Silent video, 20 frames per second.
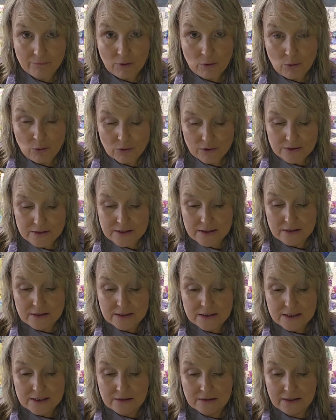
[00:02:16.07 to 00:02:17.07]

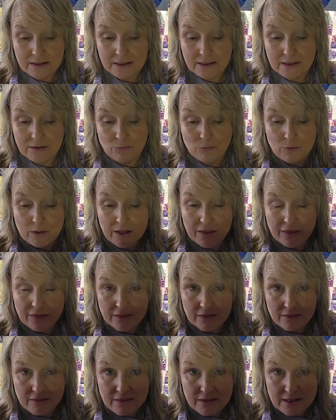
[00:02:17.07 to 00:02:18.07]
horizontally, with
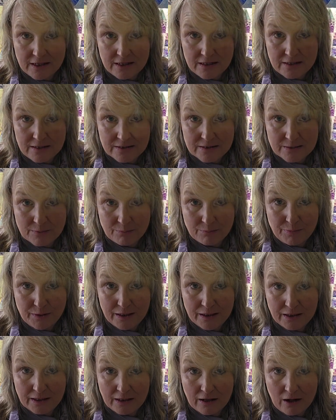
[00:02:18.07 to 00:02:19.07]
these
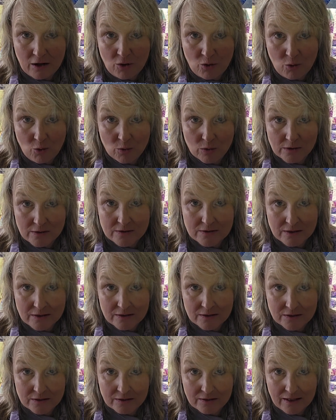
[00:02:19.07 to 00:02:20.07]
being a
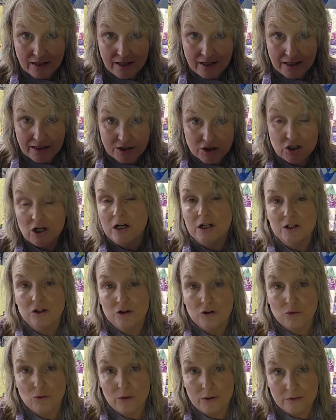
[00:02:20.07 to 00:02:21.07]
horizontal edge on
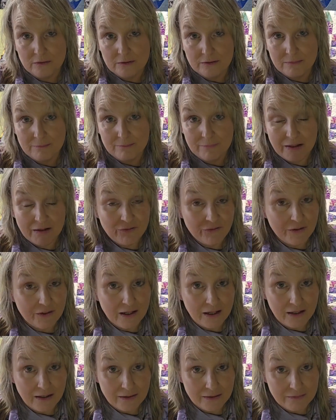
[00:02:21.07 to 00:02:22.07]
your quilt if you
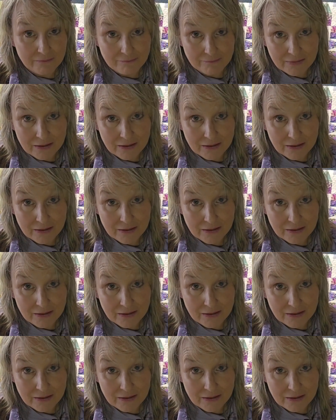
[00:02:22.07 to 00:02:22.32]
can,